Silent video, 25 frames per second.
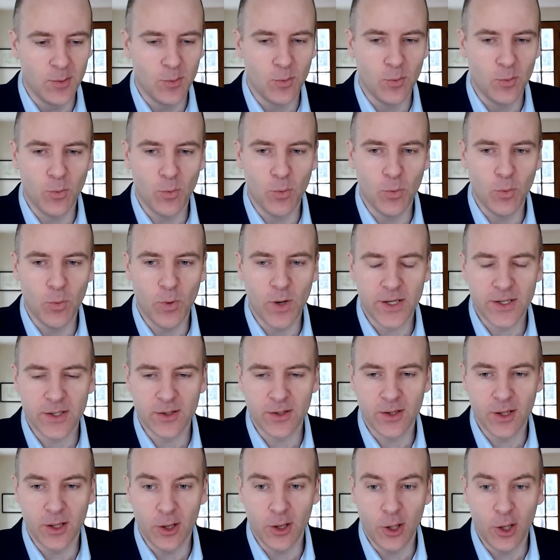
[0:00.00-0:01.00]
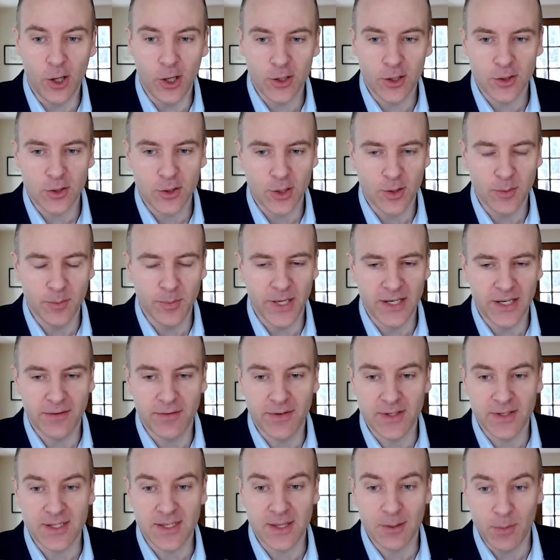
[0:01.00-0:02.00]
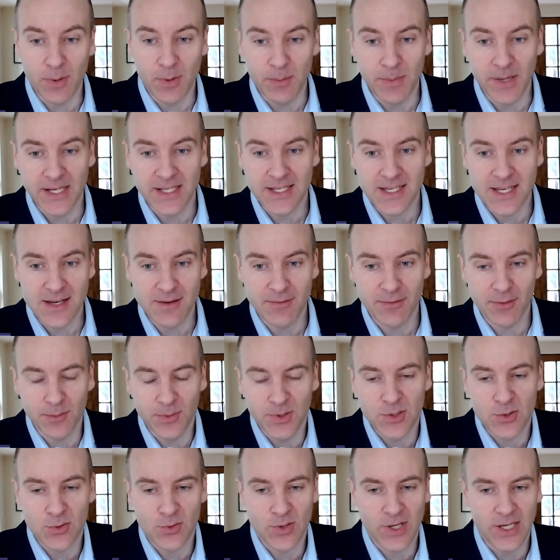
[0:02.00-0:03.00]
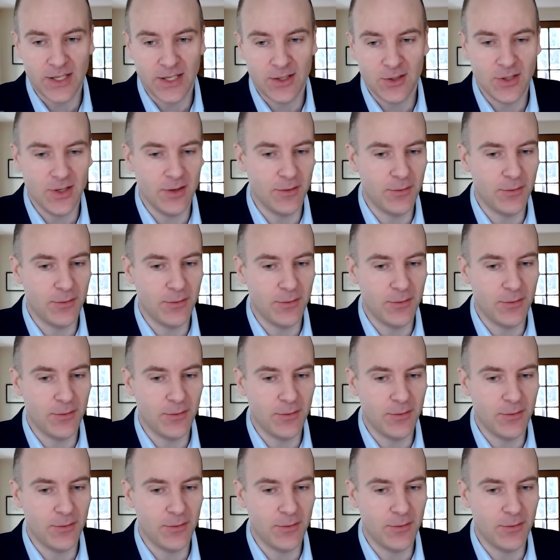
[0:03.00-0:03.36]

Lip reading: what are the long-term benefits that we might see from the strategy.